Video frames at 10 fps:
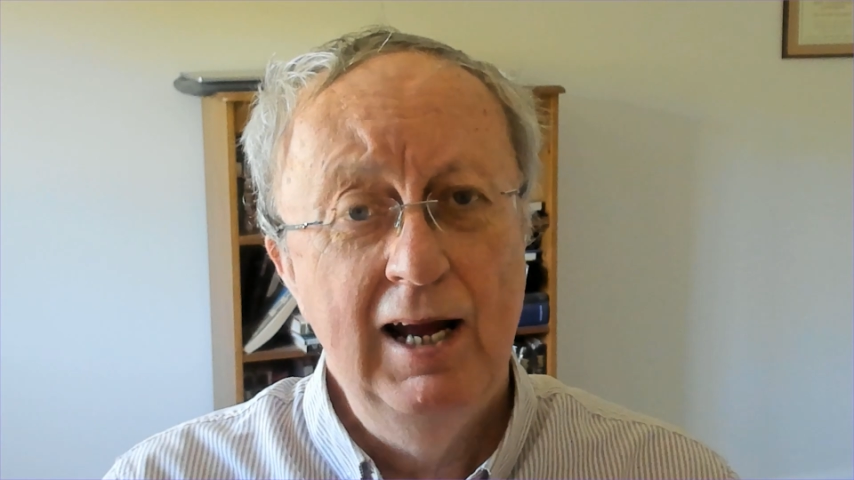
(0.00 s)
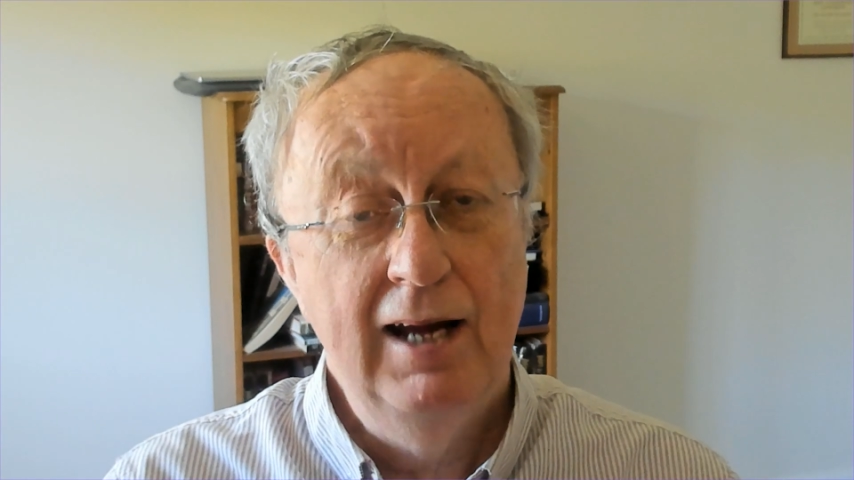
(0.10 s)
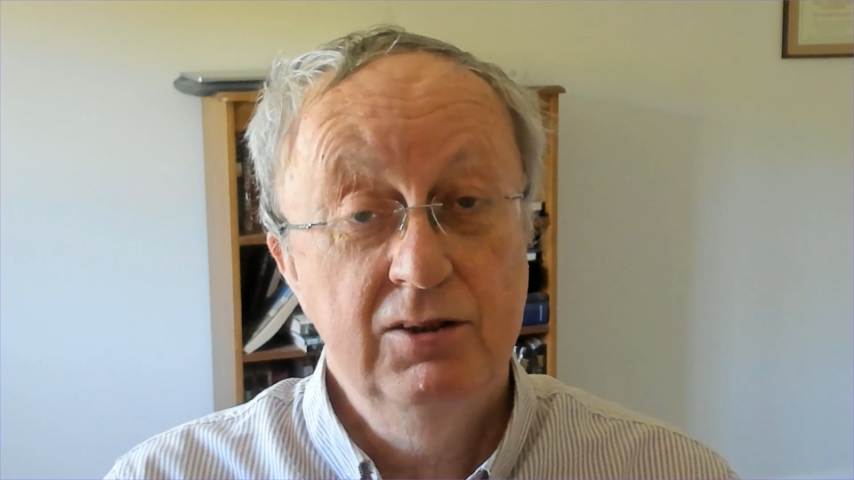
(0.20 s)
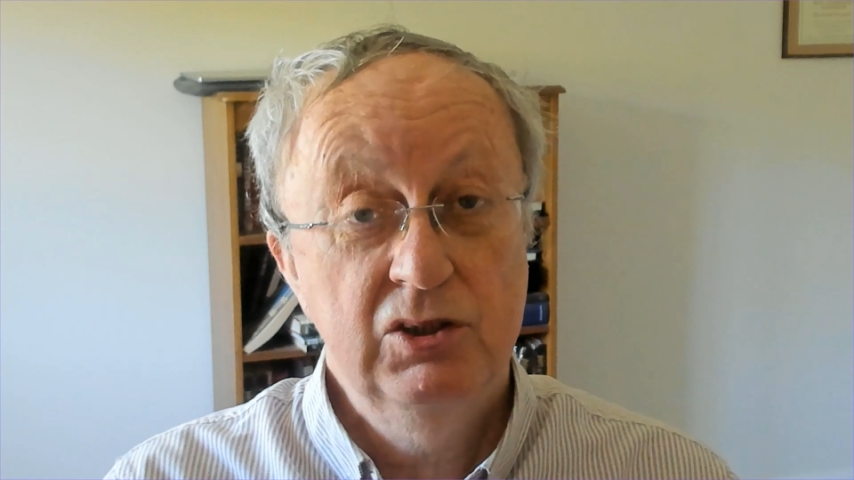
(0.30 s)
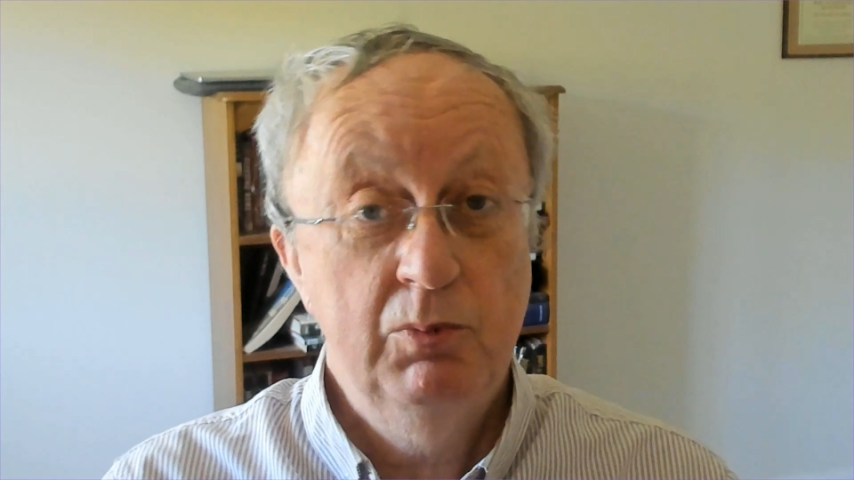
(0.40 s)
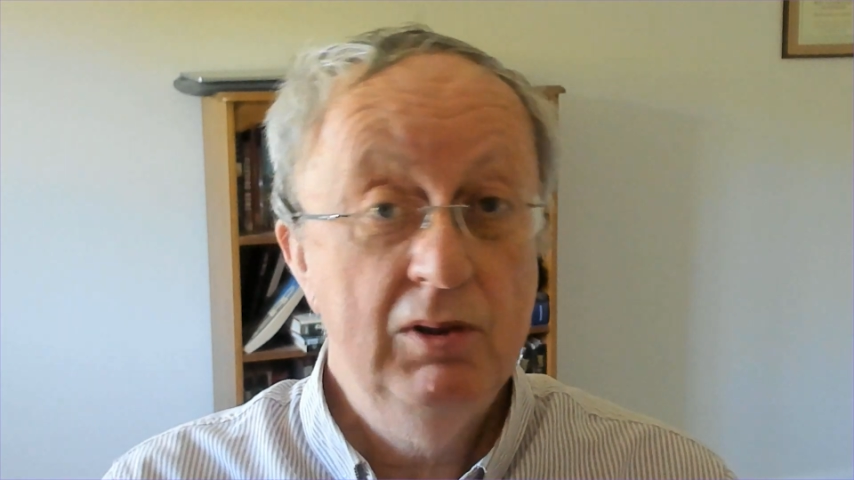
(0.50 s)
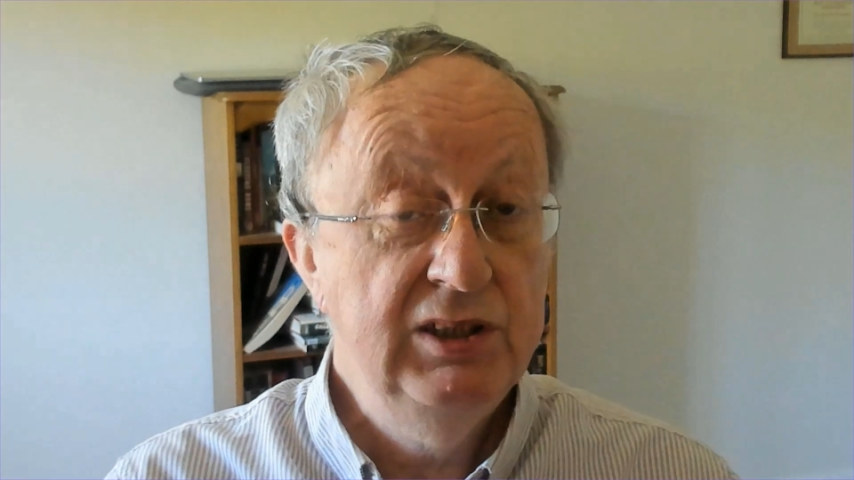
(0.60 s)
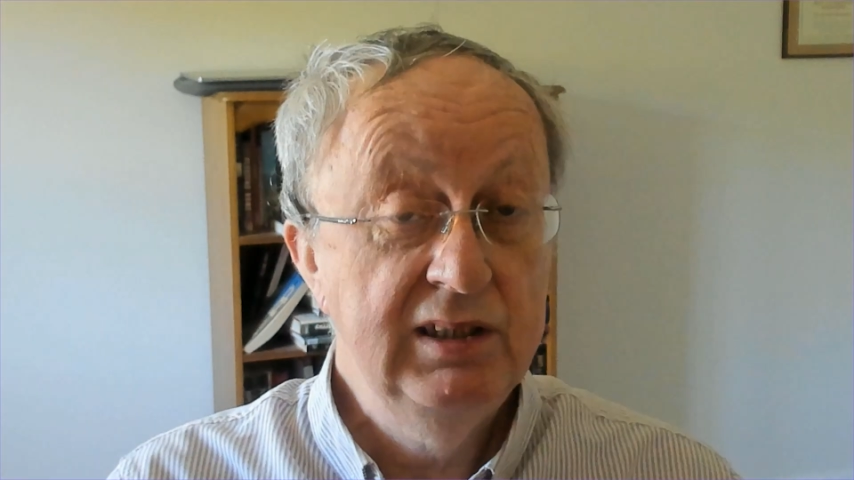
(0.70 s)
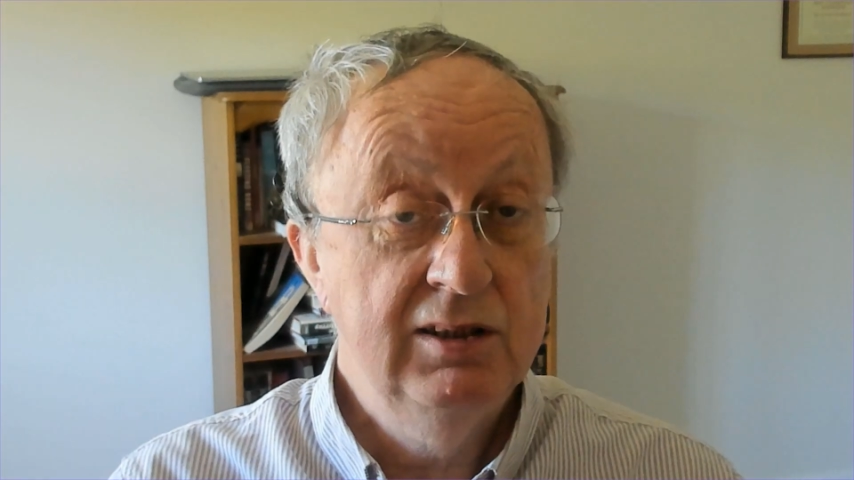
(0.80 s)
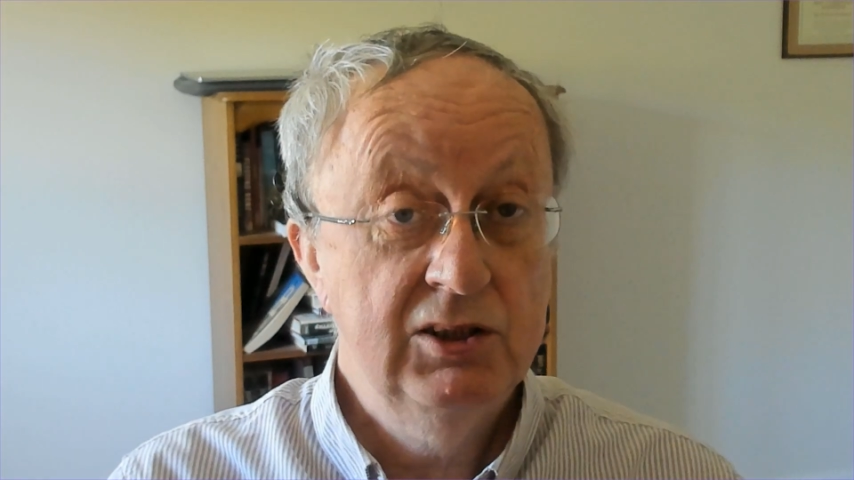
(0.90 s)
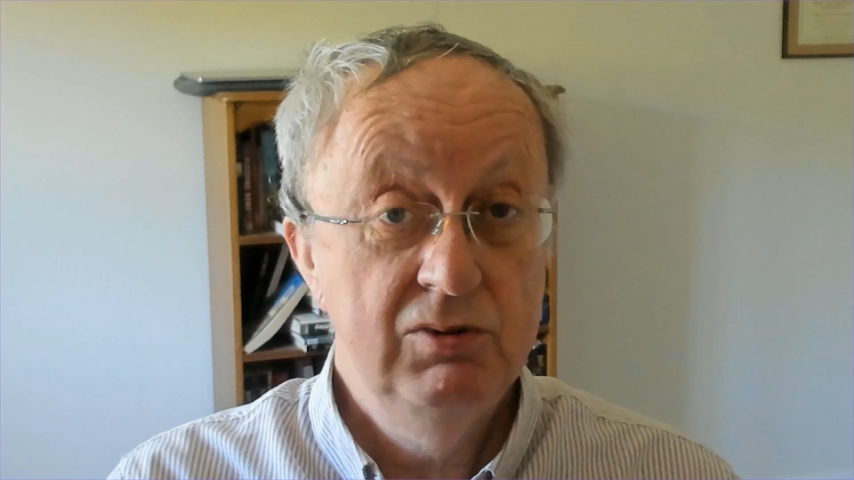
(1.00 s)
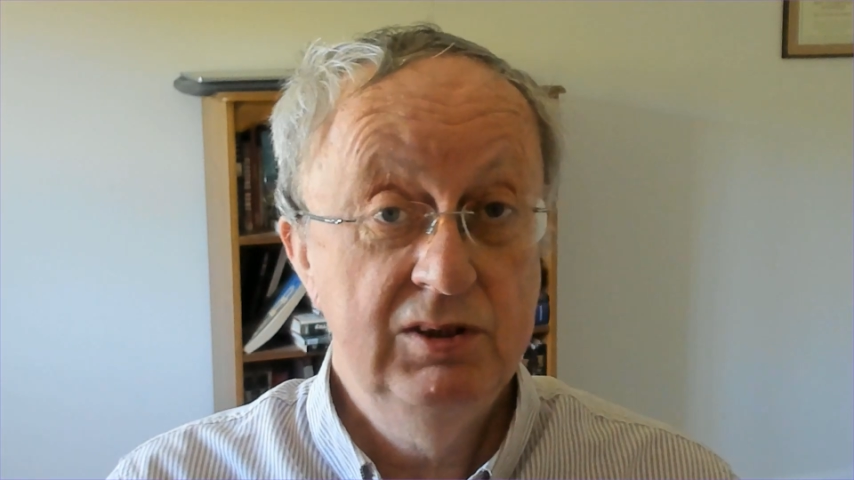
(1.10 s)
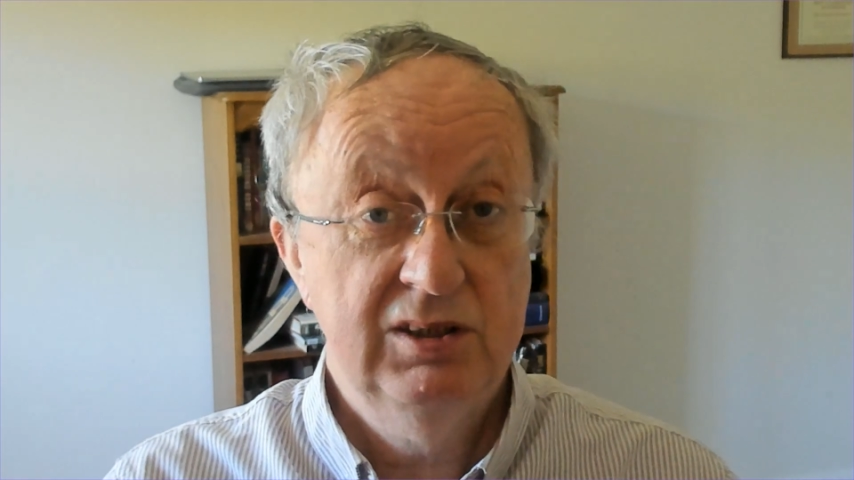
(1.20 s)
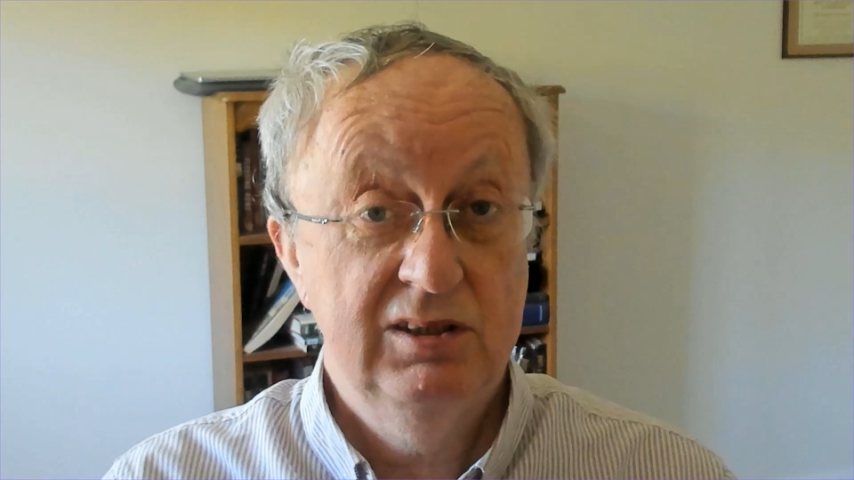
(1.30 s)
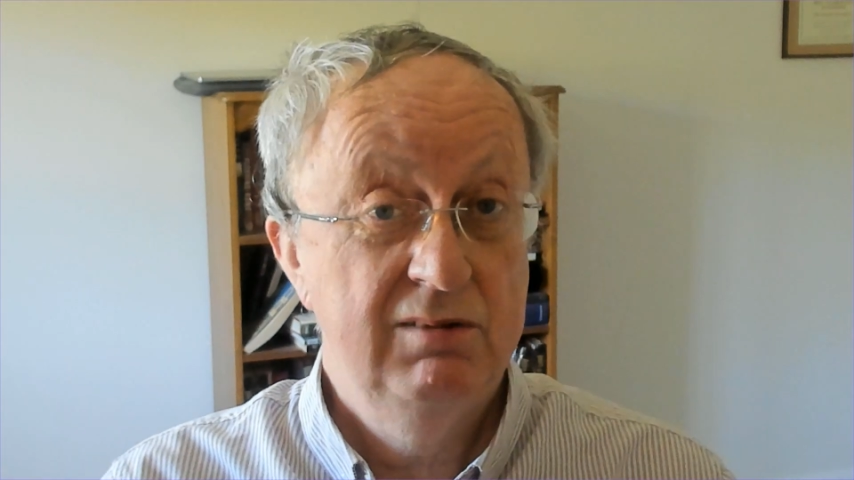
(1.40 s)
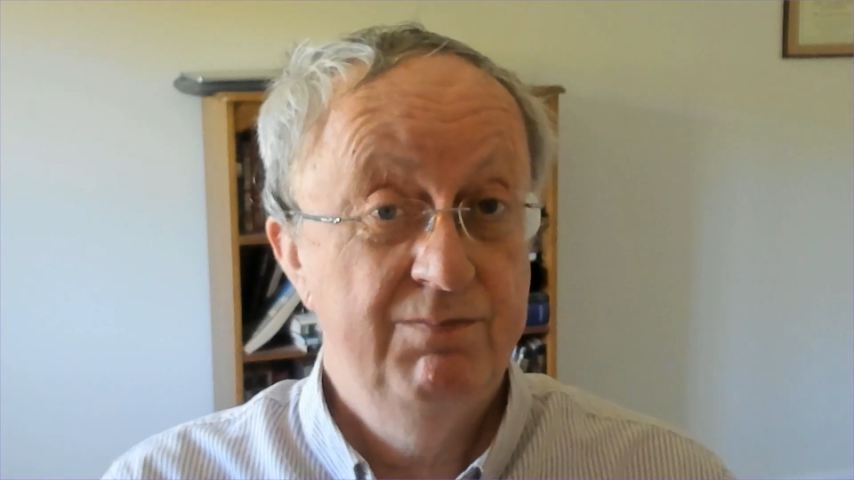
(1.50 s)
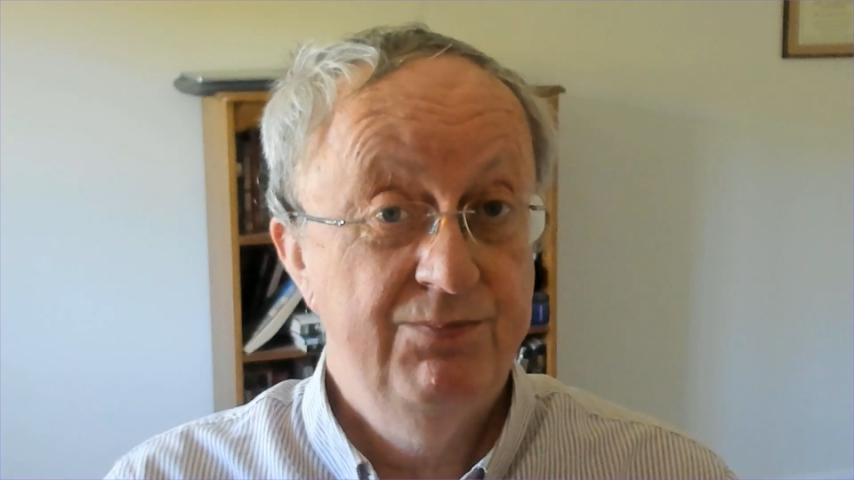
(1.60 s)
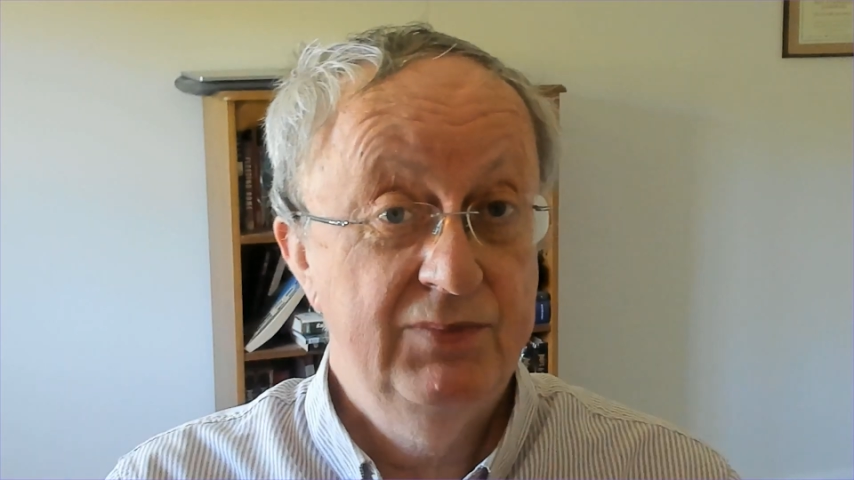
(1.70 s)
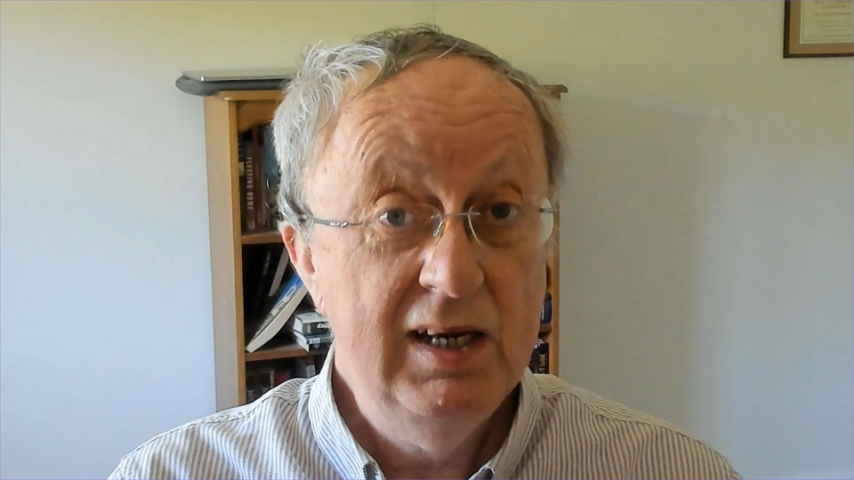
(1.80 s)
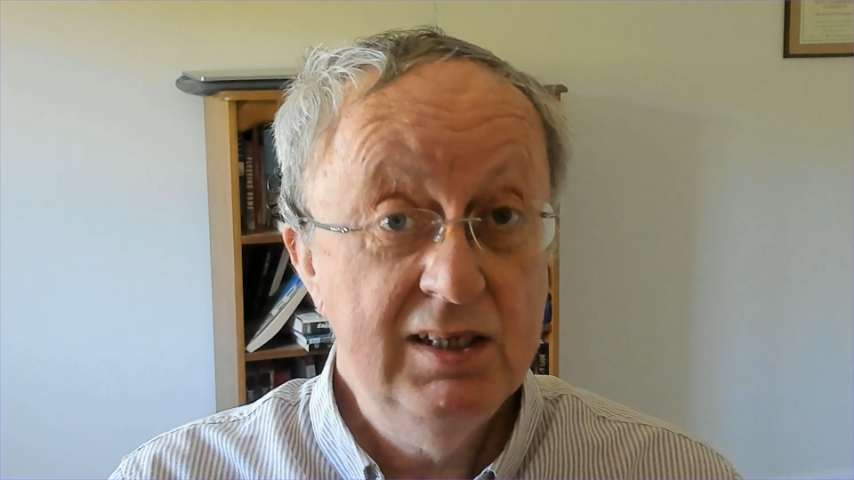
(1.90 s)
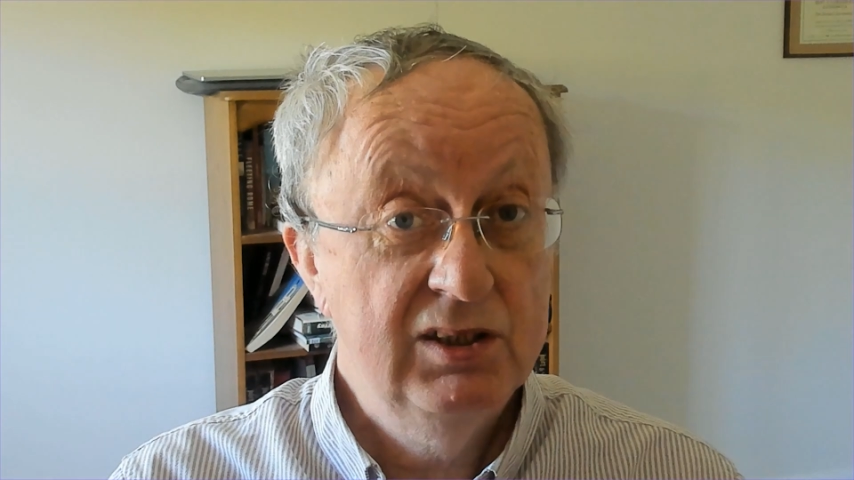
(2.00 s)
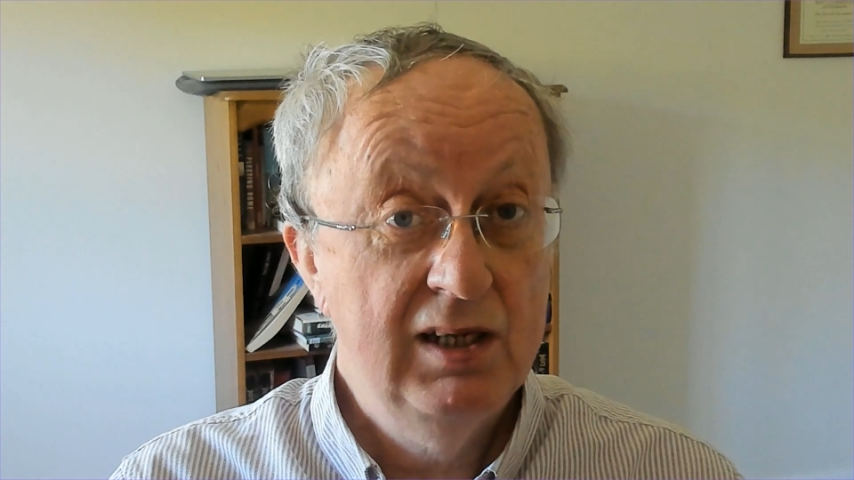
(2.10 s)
And the surprising answer is yes,